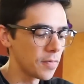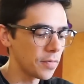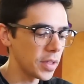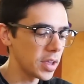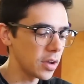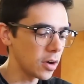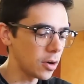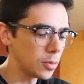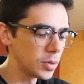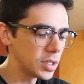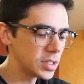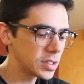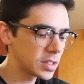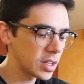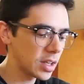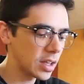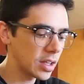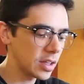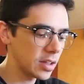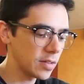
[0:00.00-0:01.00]
they always
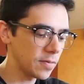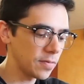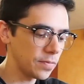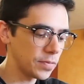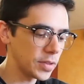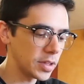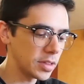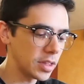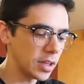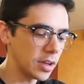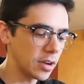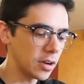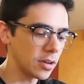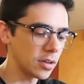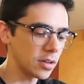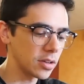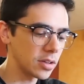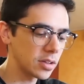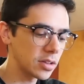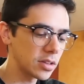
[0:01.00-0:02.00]
say that
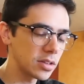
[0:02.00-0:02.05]
they're